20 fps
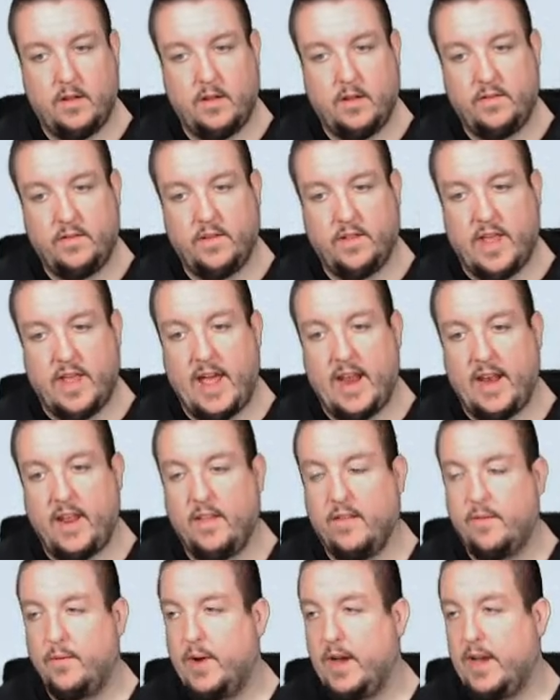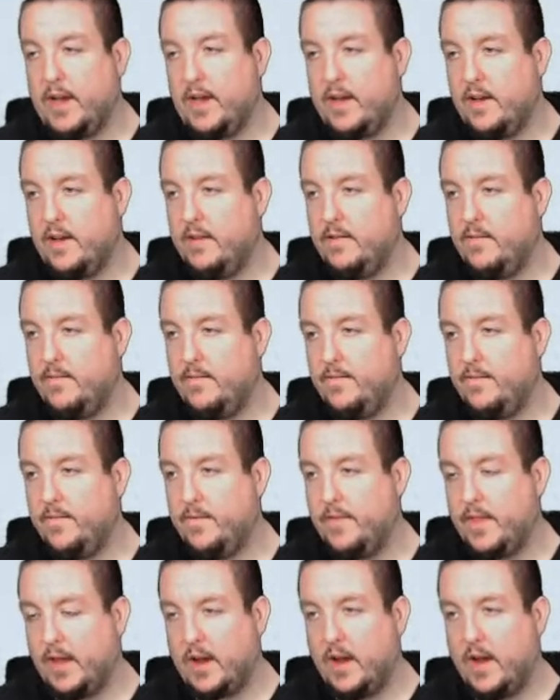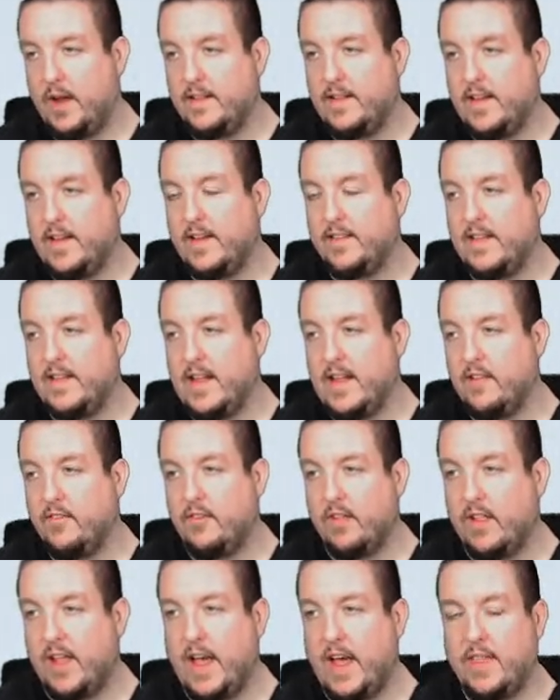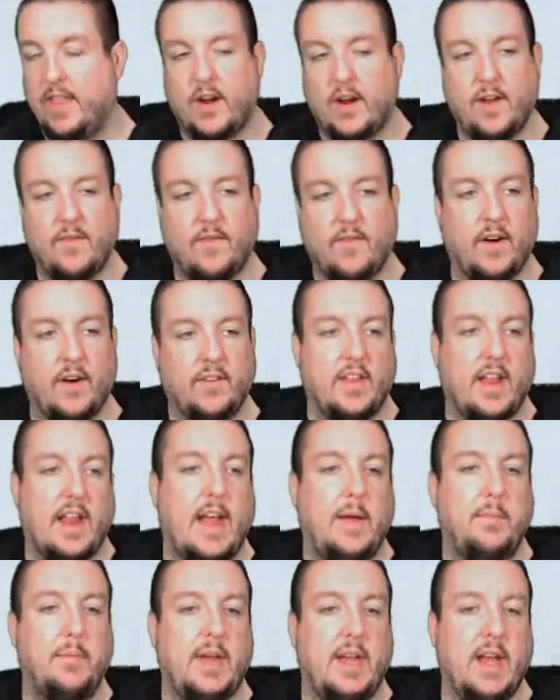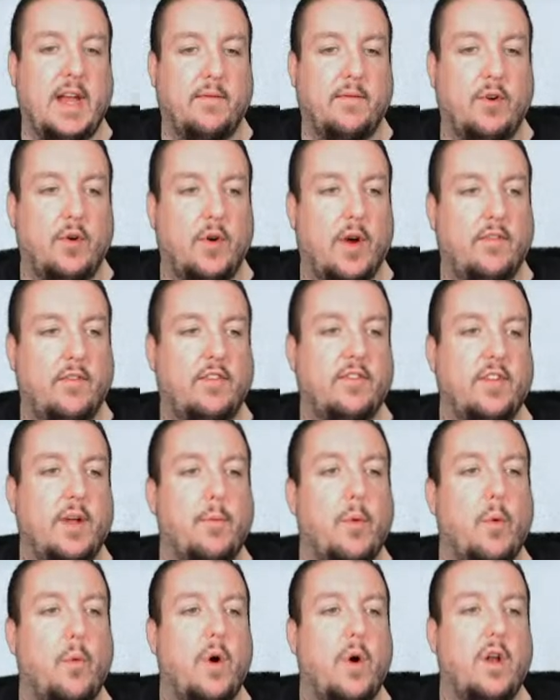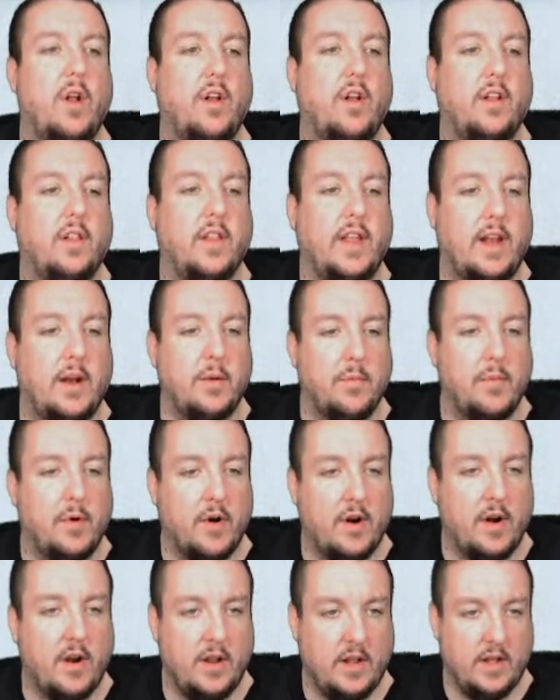So that is when the contest ends. July 31st at 8 p.m. Whoever's number one on the leaderboard.